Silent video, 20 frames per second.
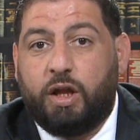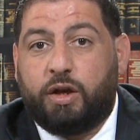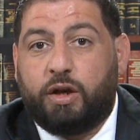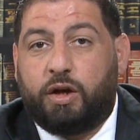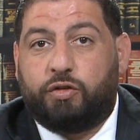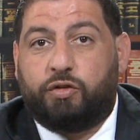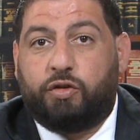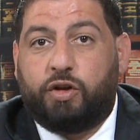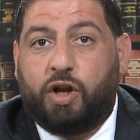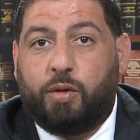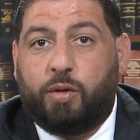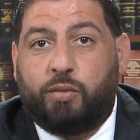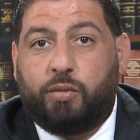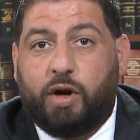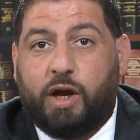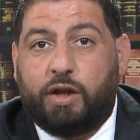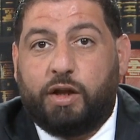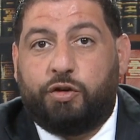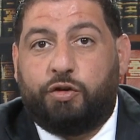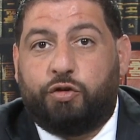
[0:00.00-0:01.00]
There's a
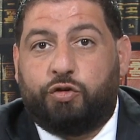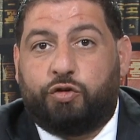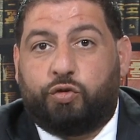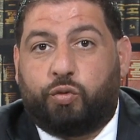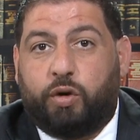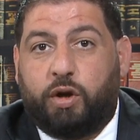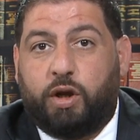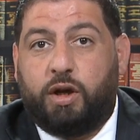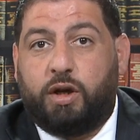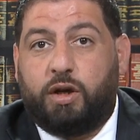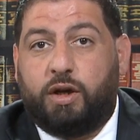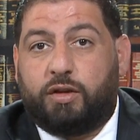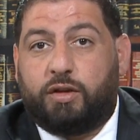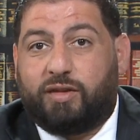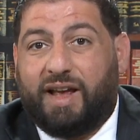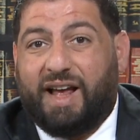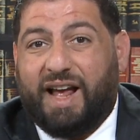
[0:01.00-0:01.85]
number on your screen. It's a